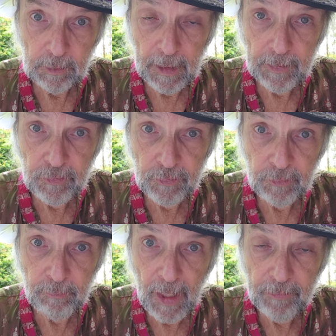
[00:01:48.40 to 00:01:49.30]
Anxious
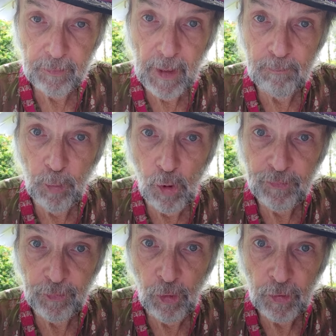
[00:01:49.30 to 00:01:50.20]
ambassador. He
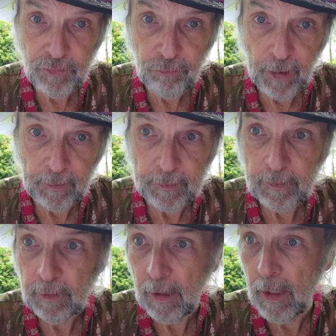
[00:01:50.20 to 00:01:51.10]
unbolts the horse
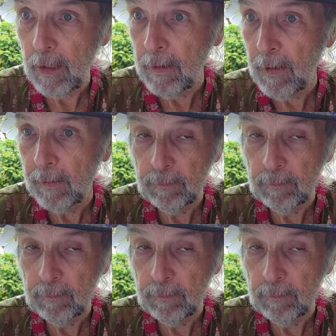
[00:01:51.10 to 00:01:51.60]
trailer and